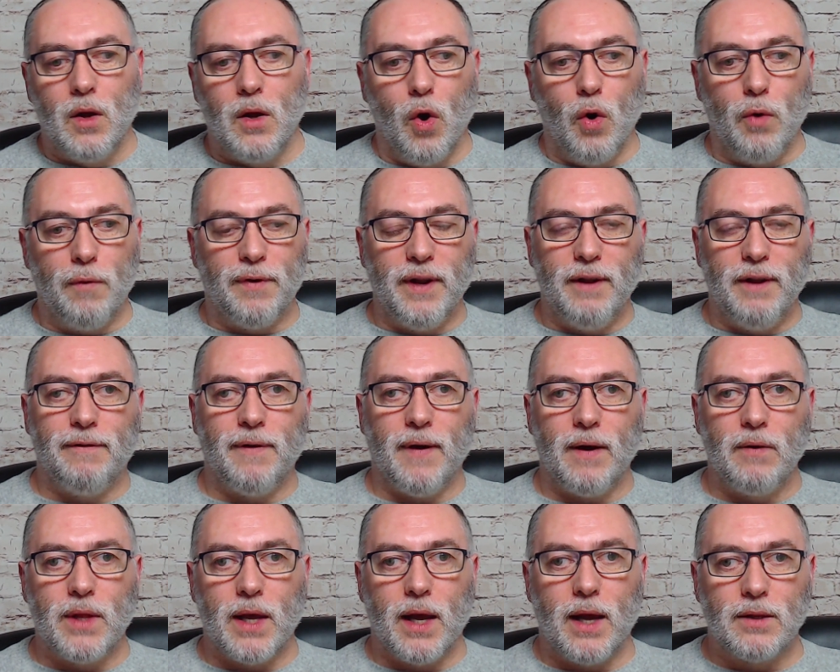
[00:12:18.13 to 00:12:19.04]
hopefully you
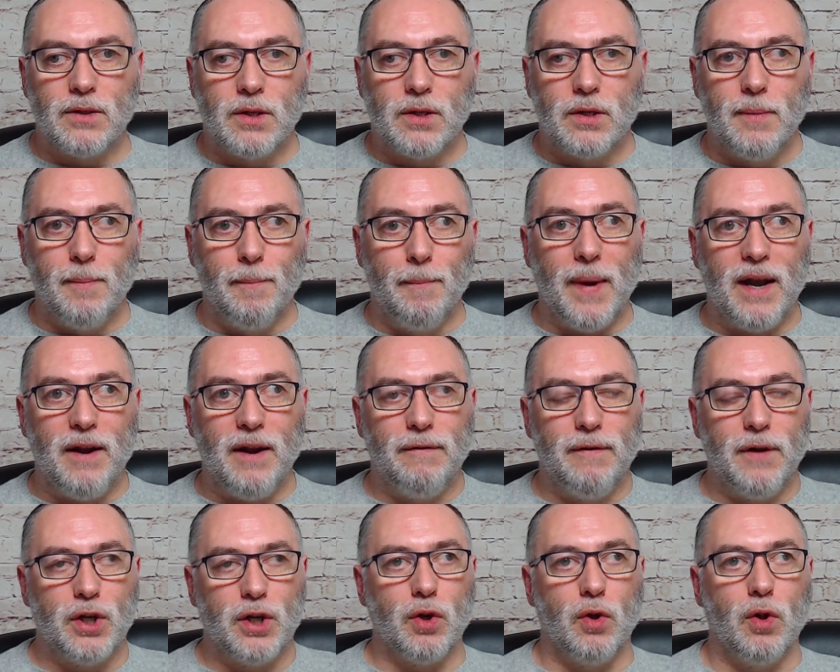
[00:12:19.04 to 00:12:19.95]
found that
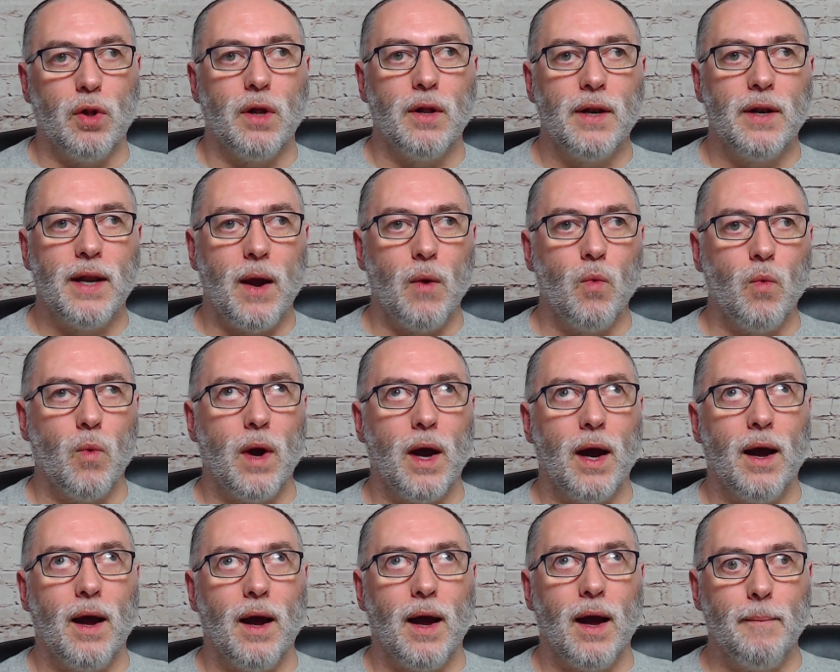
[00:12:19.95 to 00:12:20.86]
beneficial. Now,
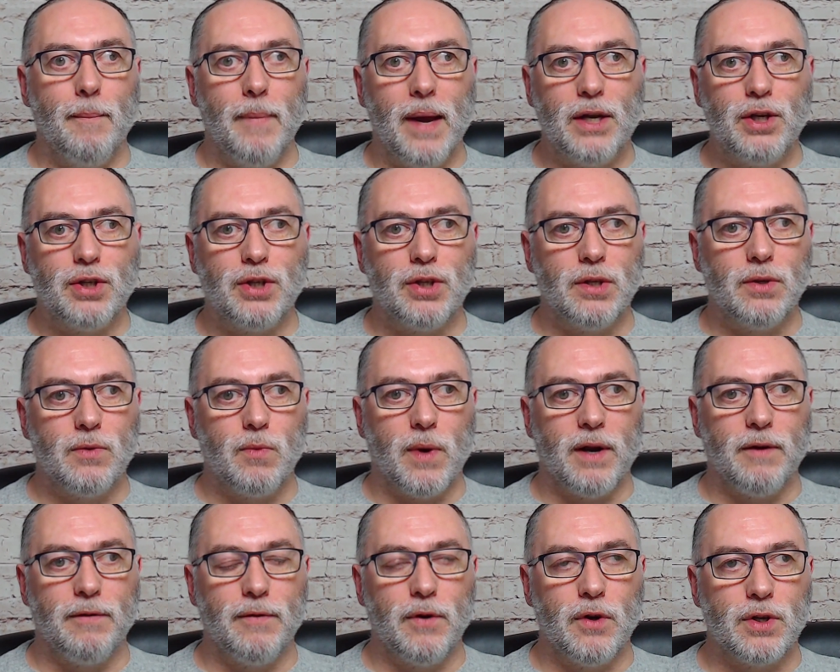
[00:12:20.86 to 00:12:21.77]
I mentioned
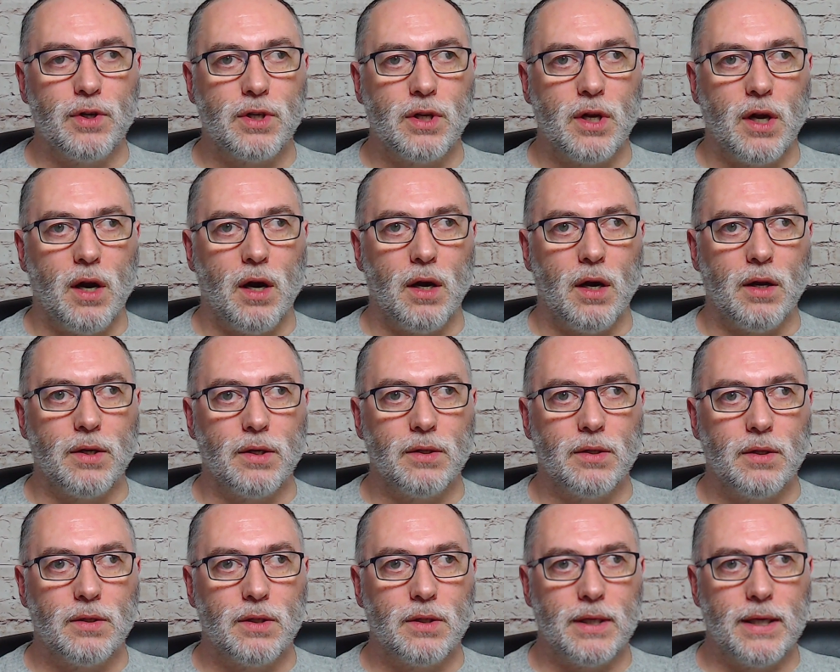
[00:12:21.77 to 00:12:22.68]
when I first
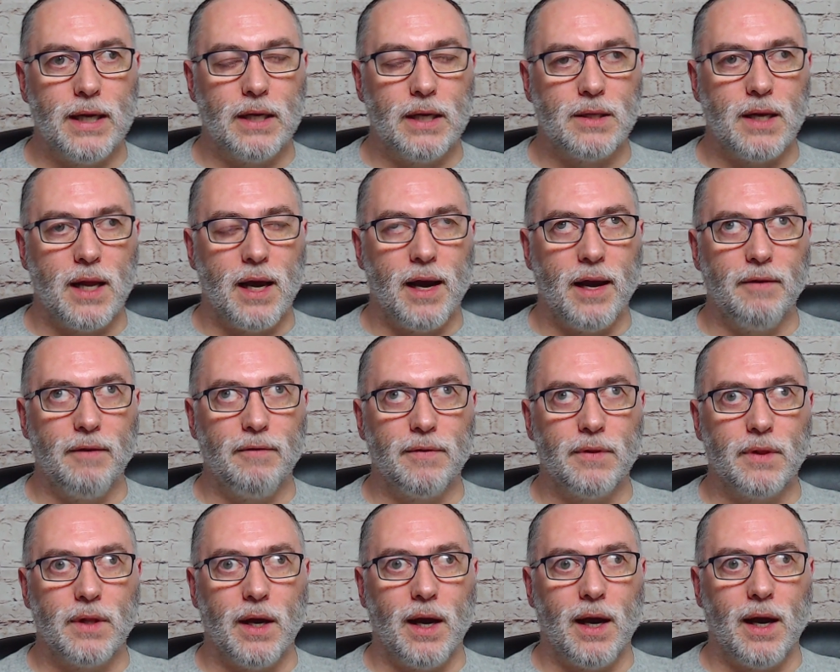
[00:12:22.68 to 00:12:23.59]
started today's live
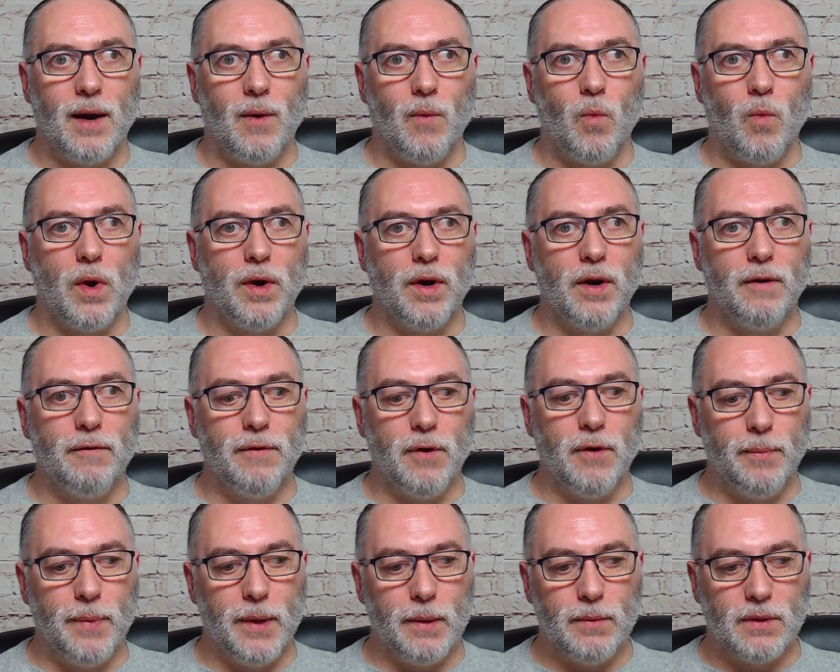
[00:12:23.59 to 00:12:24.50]
that I wanted a
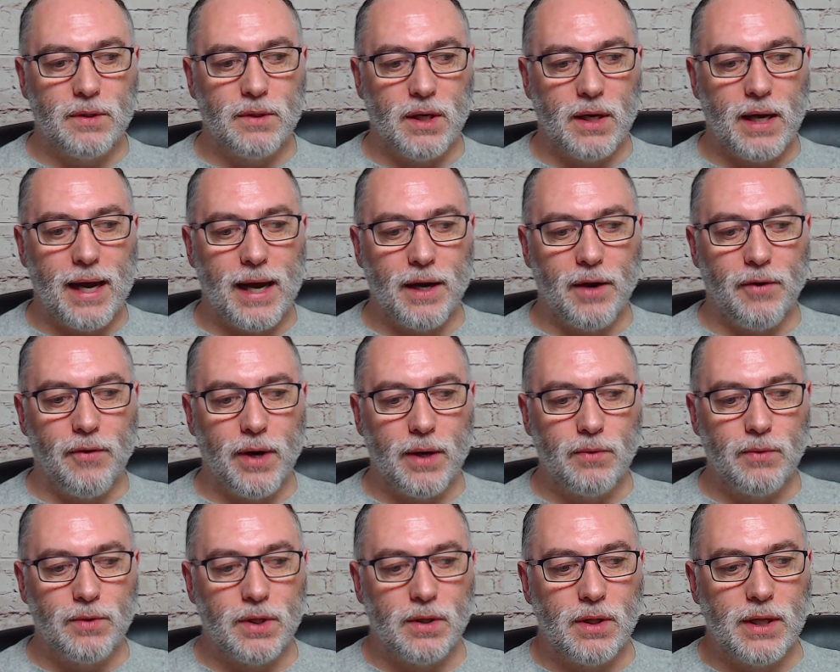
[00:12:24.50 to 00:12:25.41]
few people to hang
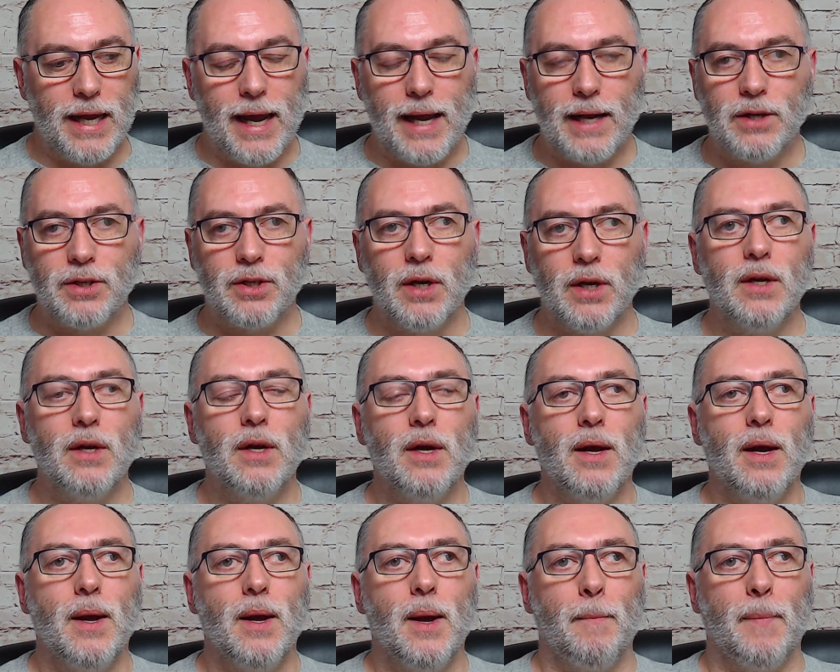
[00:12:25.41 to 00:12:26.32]
around till the end,
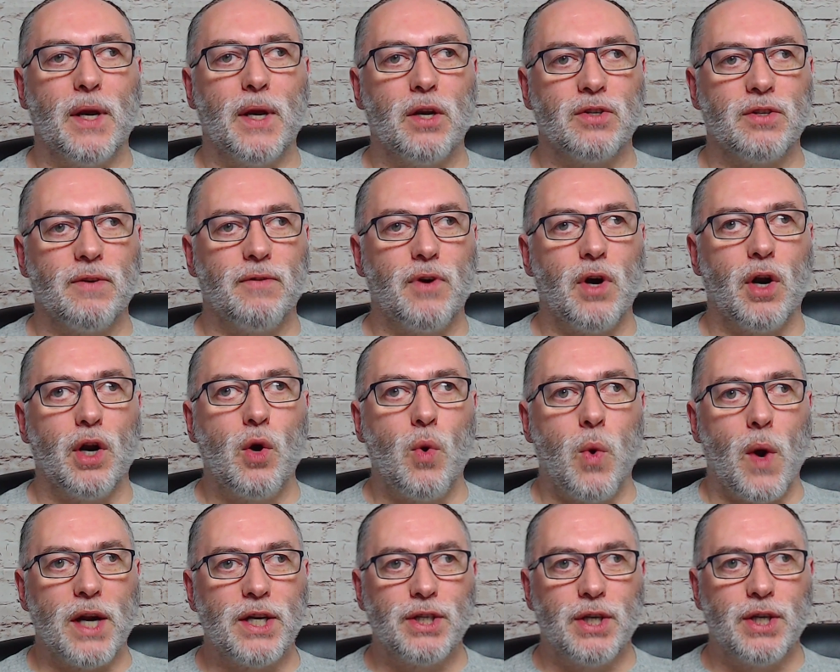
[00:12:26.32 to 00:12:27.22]
because I've got a
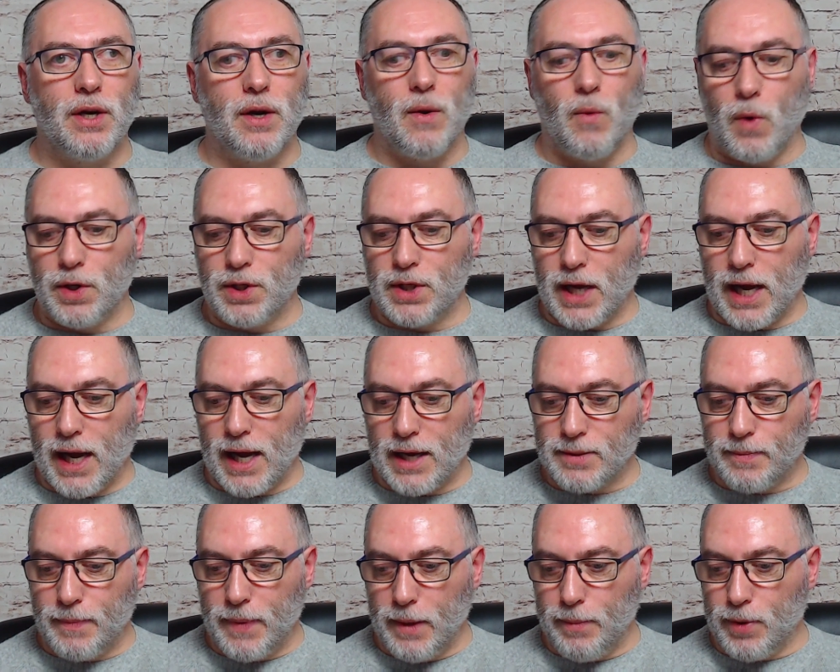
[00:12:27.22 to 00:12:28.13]
question I want to
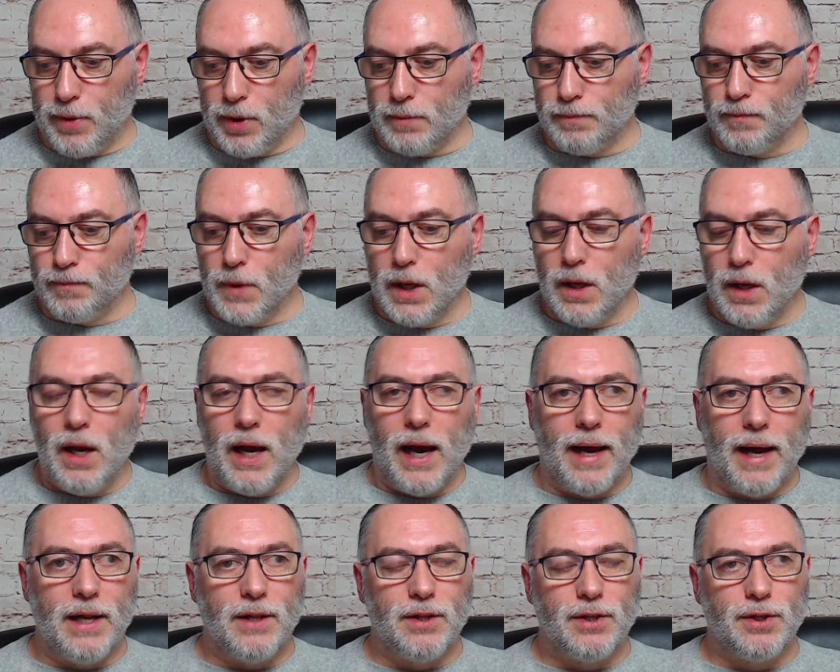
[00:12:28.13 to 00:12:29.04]
ask people.
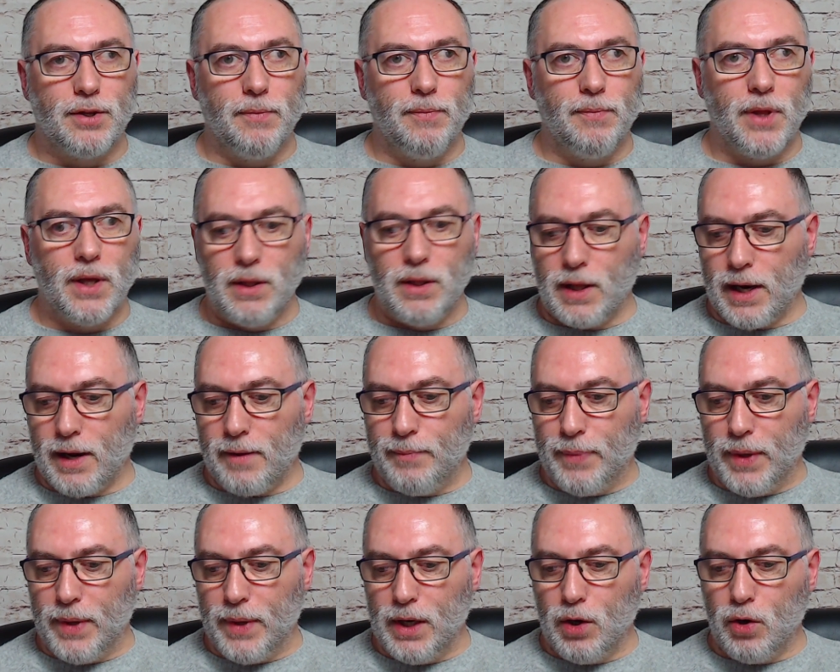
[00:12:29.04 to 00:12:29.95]
And it's something that I've
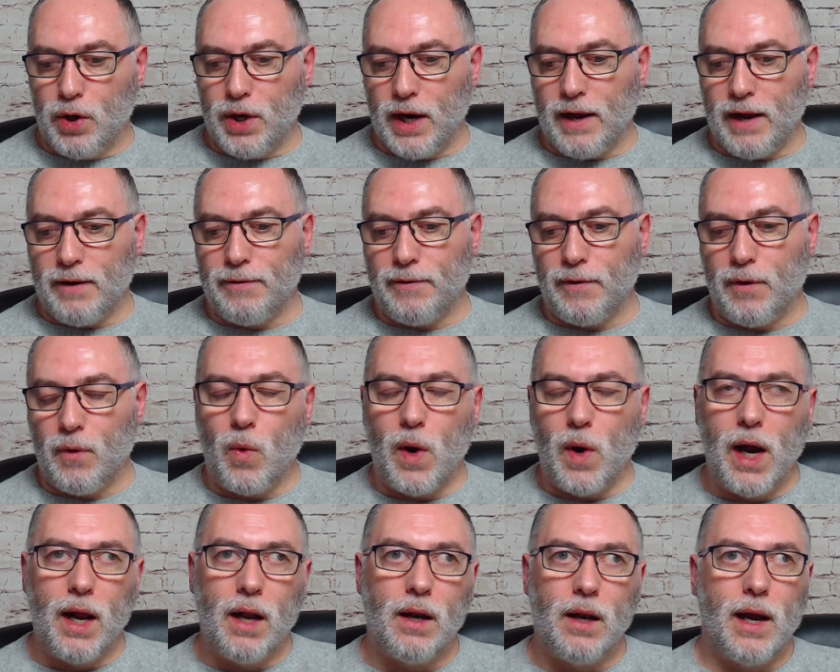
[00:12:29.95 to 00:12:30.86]
been looking at for a
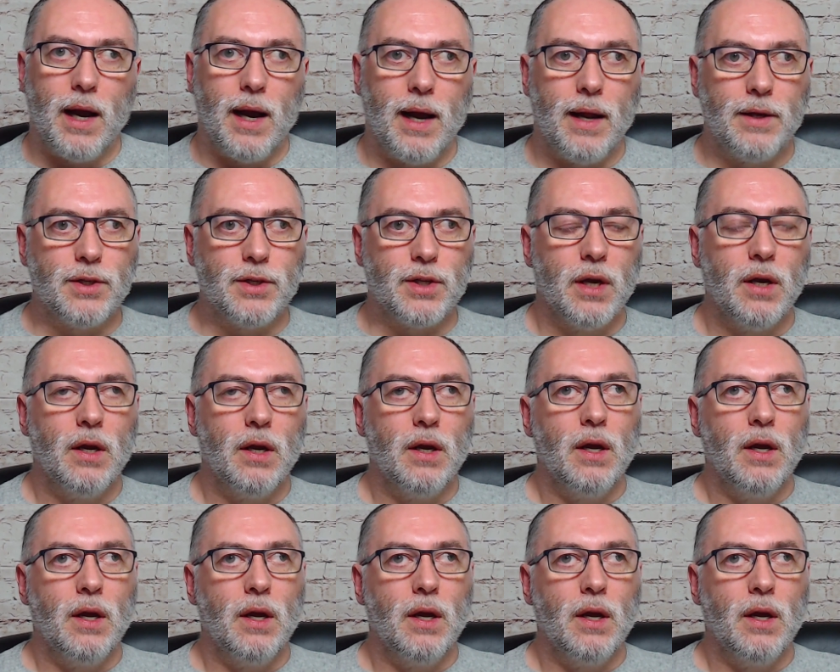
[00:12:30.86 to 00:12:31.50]
while, and